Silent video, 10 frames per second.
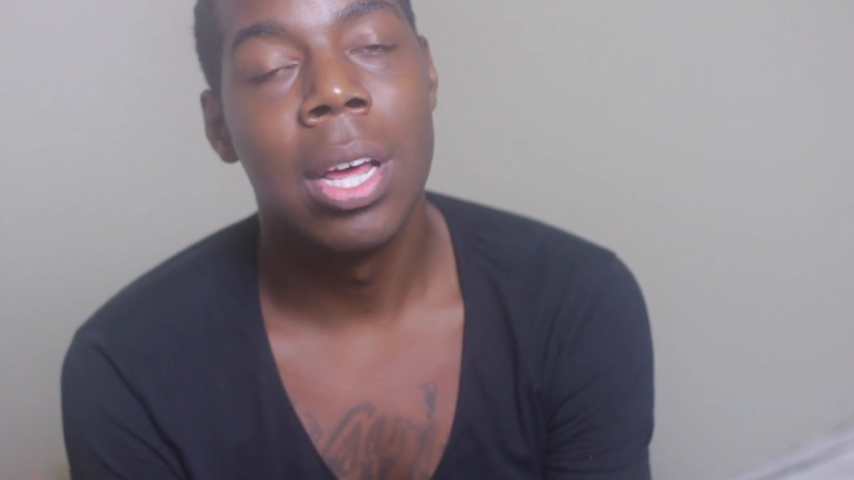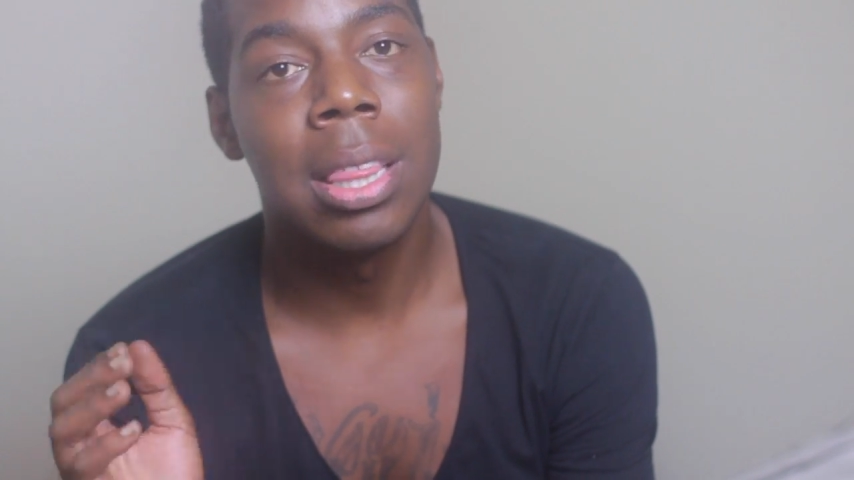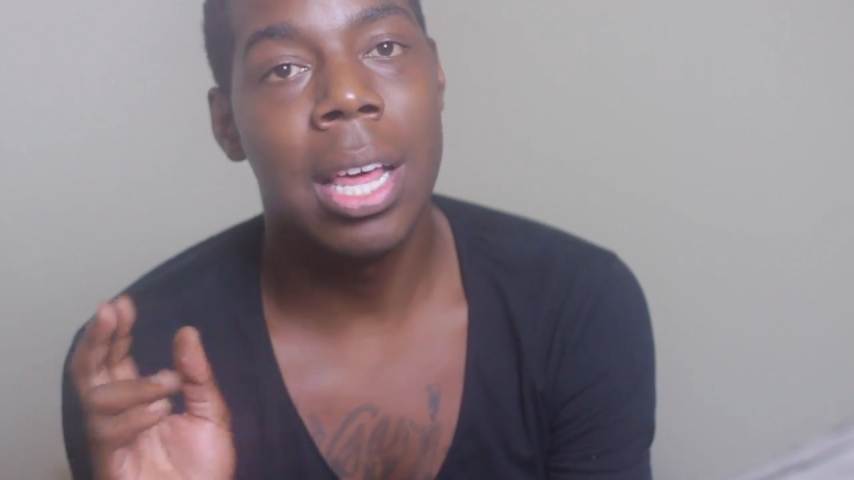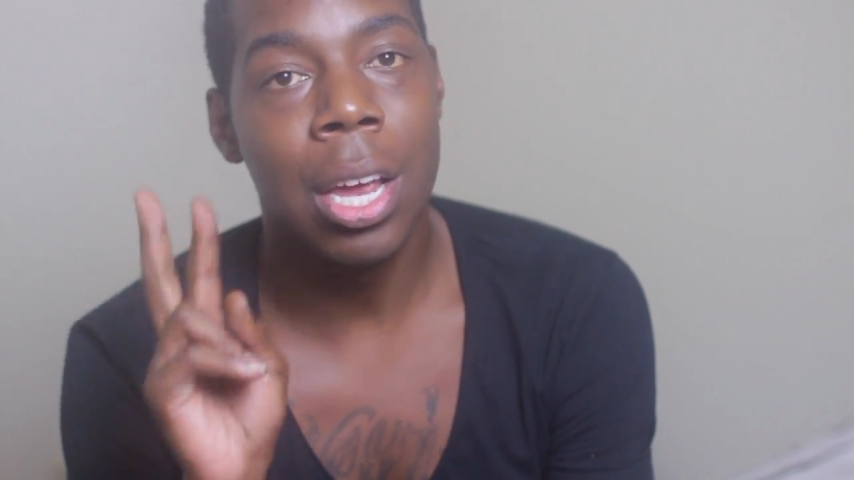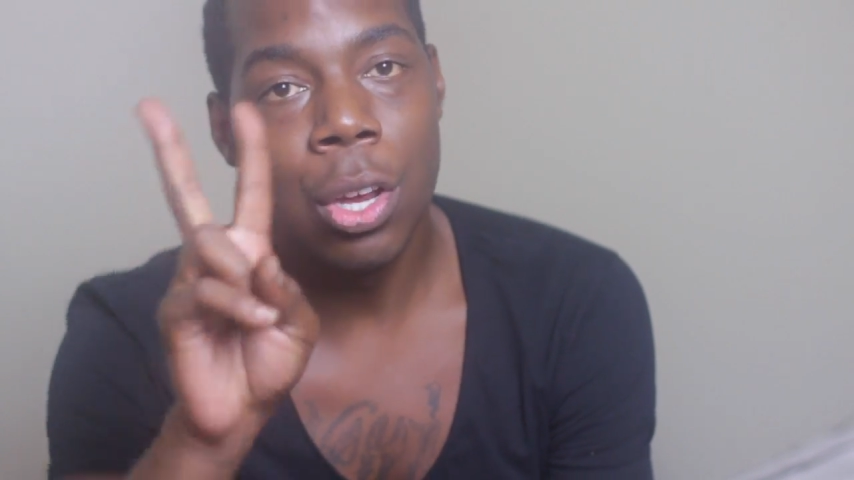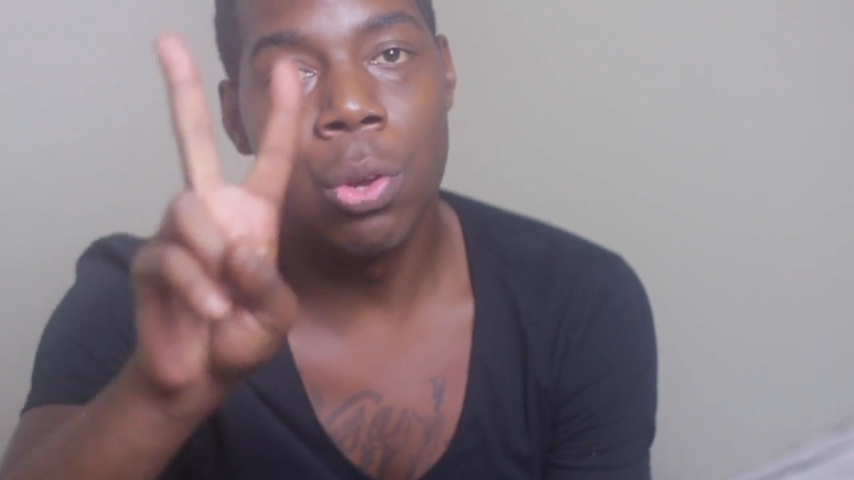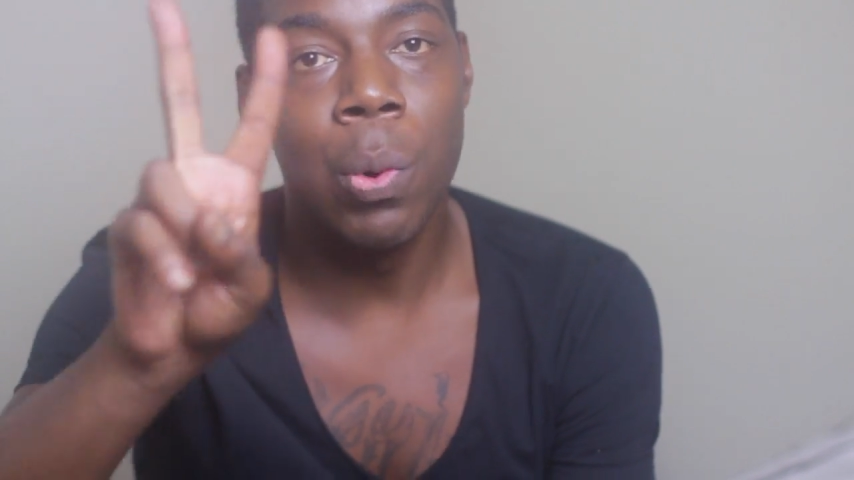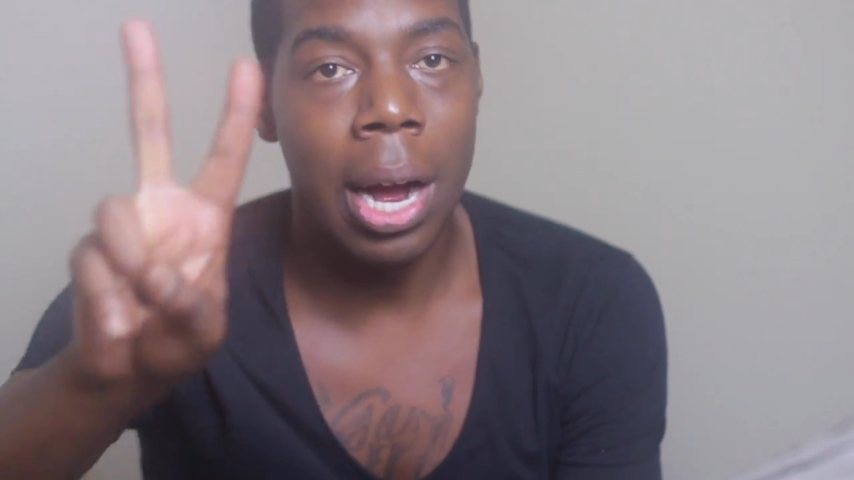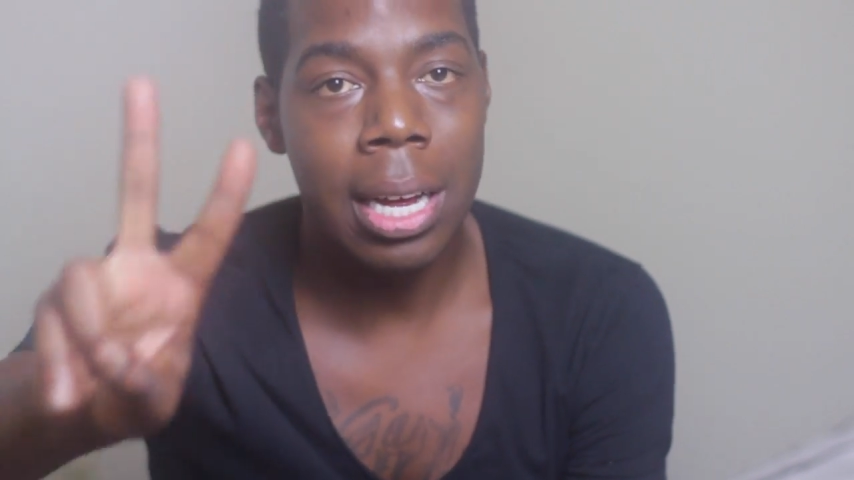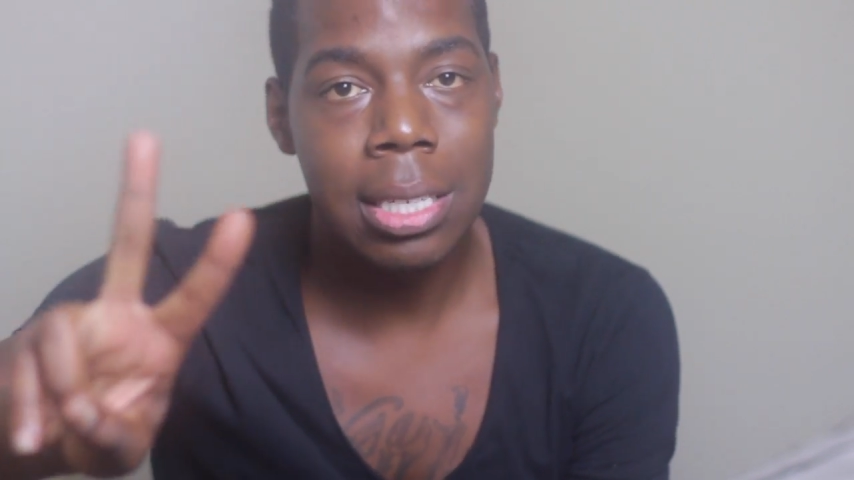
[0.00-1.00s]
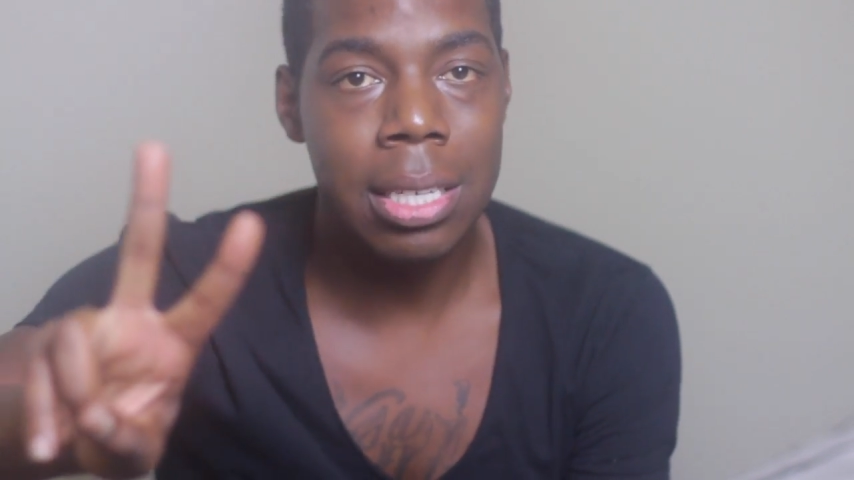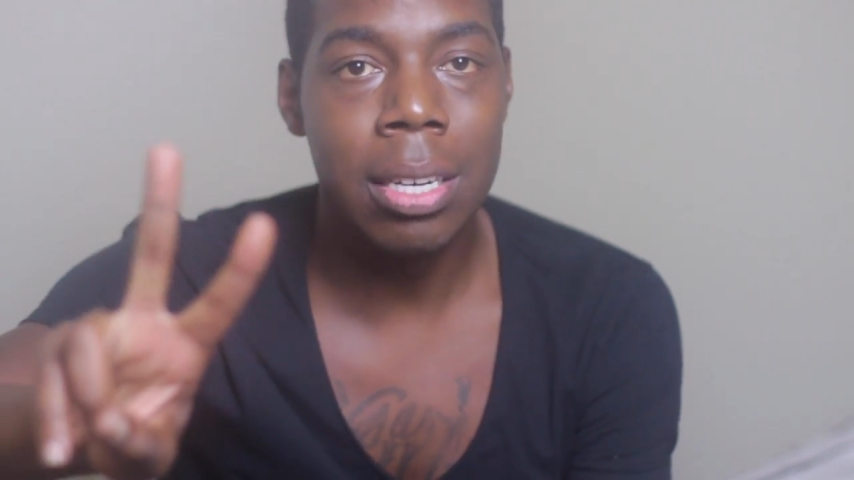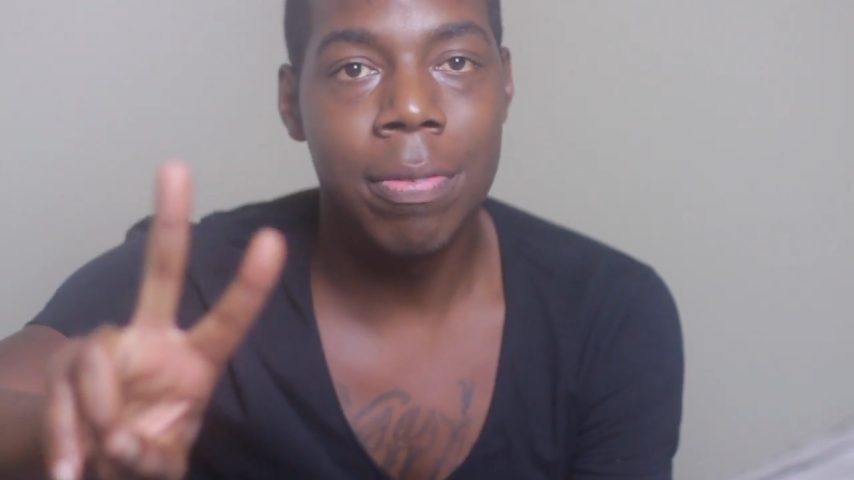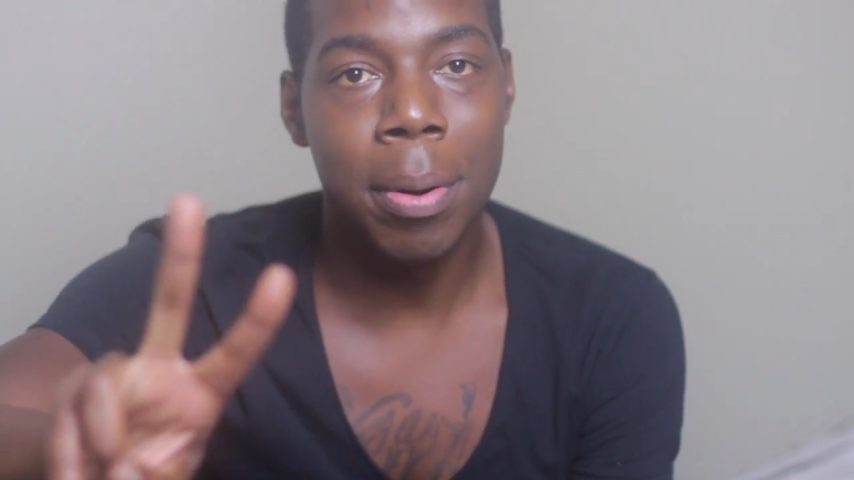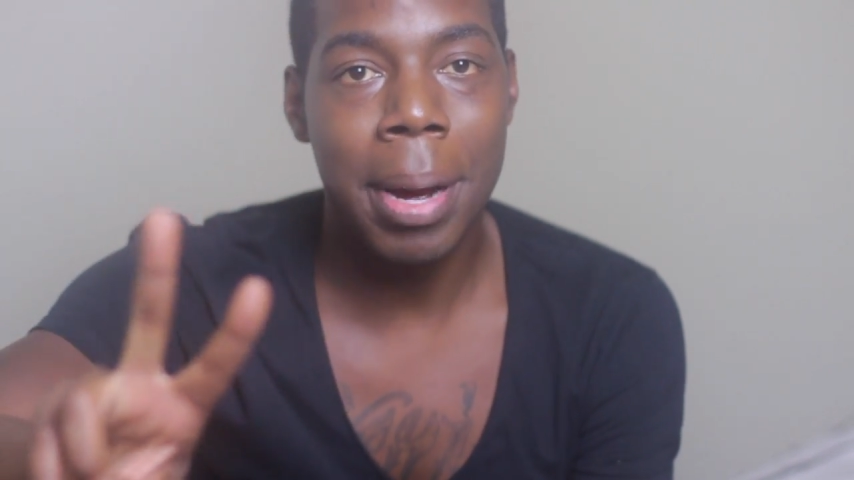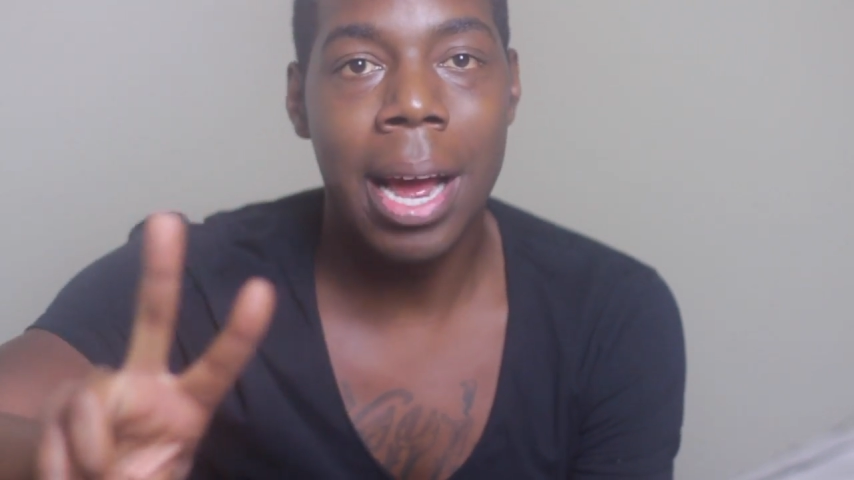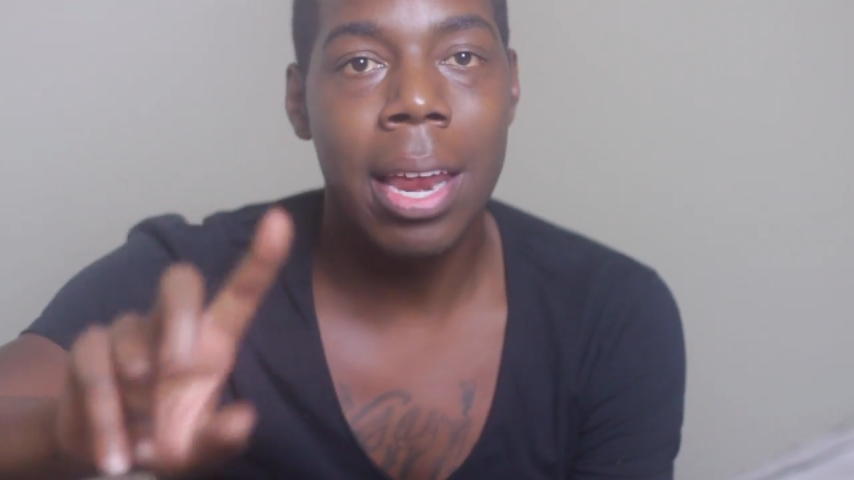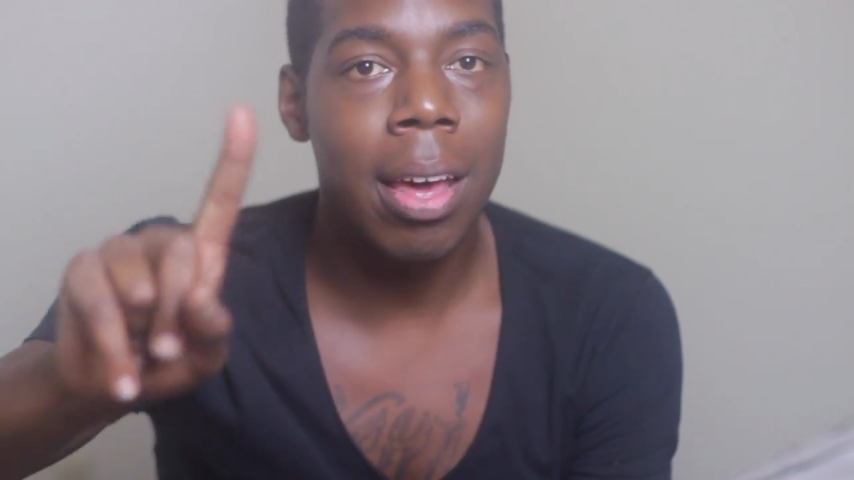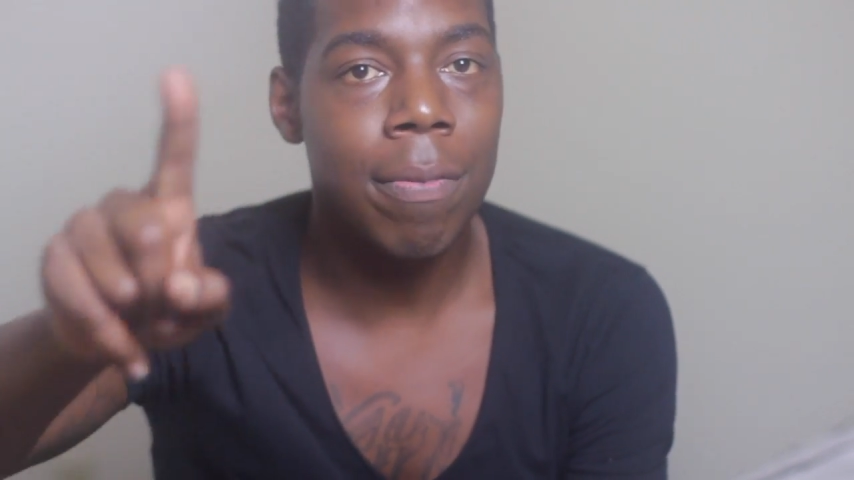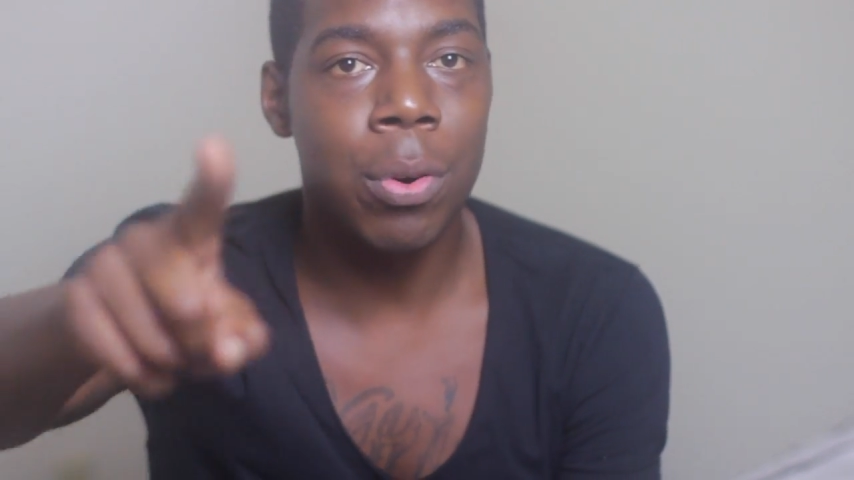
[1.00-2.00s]
Thank you, Auntie, for
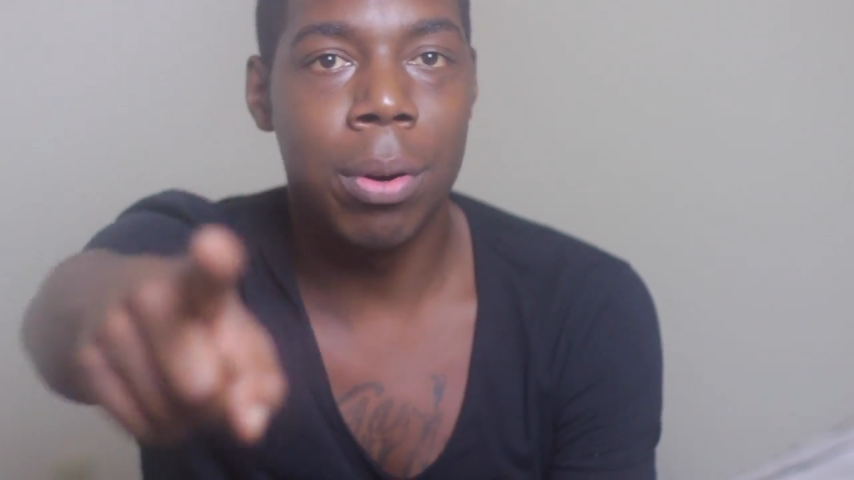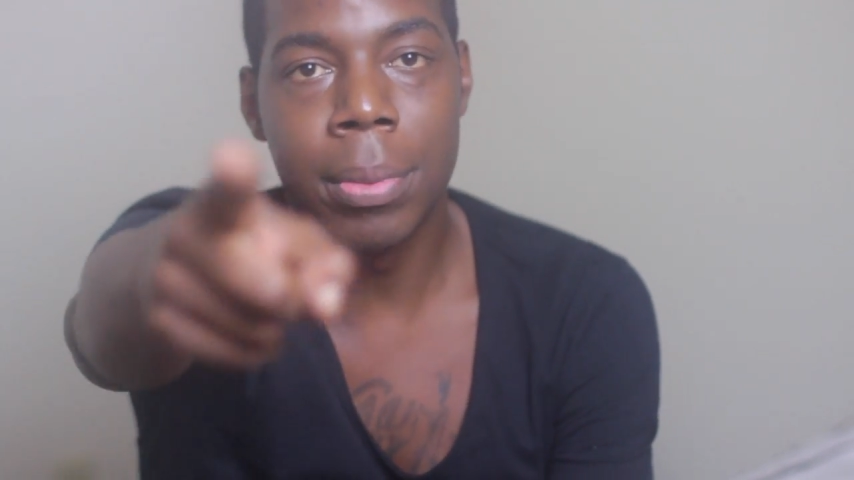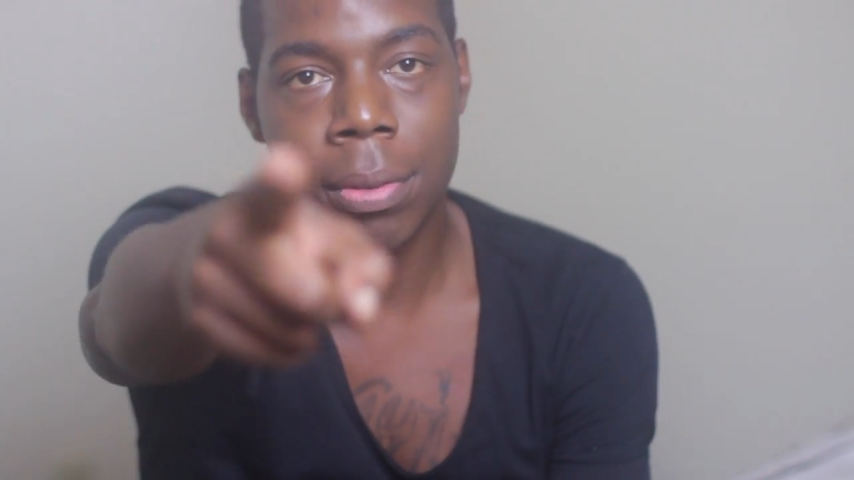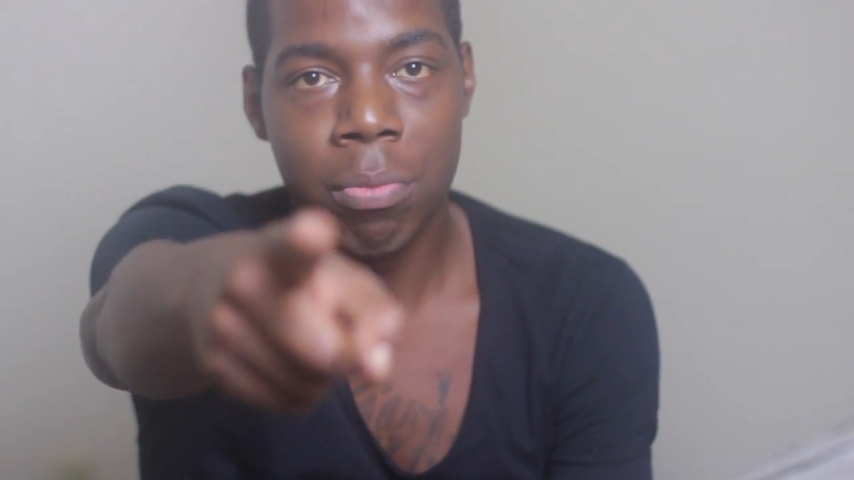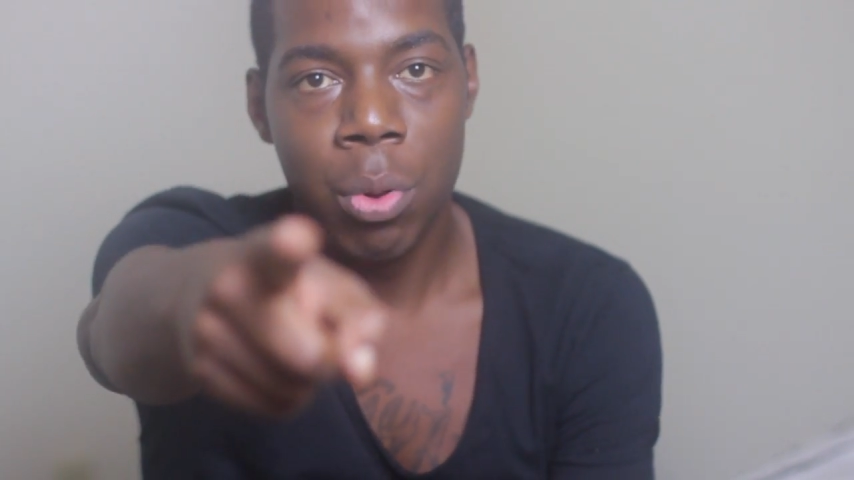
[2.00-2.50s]
buying that for me.